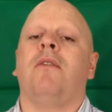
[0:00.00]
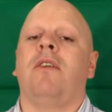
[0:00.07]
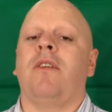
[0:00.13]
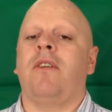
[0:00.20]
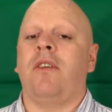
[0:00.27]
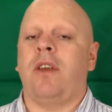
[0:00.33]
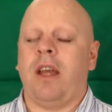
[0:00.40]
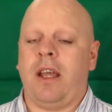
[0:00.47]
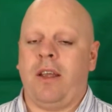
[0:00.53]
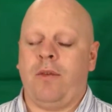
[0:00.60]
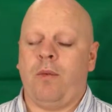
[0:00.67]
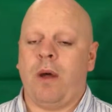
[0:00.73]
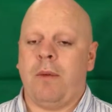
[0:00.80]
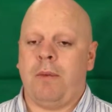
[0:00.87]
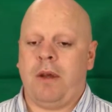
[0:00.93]
for today's
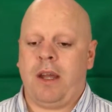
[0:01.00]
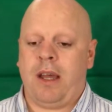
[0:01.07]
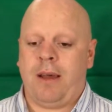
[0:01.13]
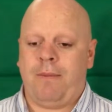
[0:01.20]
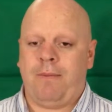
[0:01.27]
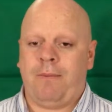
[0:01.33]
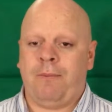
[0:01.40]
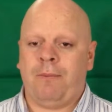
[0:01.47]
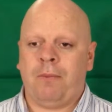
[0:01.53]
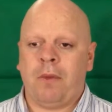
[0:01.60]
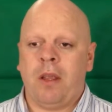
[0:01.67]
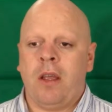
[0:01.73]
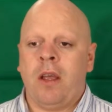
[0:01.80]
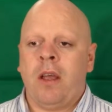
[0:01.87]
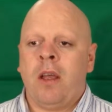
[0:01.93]
webinar.
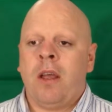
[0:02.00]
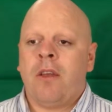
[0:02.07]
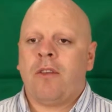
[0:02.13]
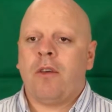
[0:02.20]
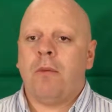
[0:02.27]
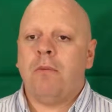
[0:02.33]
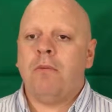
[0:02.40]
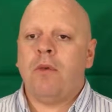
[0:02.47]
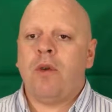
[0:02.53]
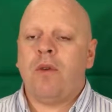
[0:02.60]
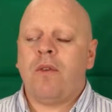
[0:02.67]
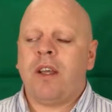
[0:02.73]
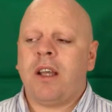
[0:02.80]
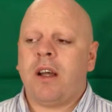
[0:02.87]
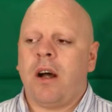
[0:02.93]
So
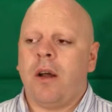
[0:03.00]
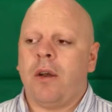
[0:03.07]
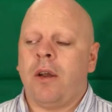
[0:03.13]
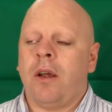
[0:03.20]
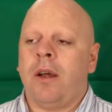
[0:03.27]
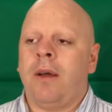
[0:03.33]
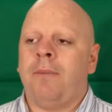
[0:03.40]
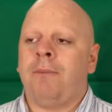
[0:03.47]
moving on,